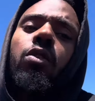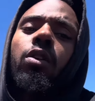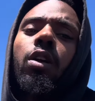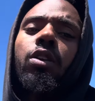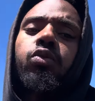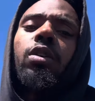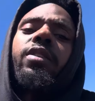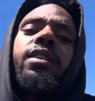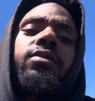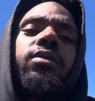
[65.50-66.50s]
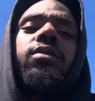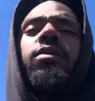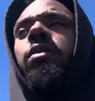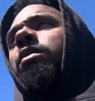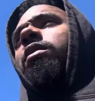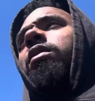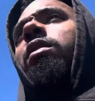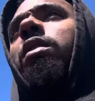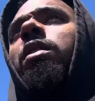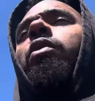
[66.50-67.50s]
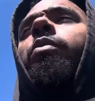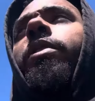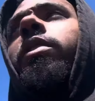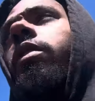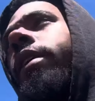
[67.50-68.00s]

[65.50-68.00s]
going all 12 rounds. There will be no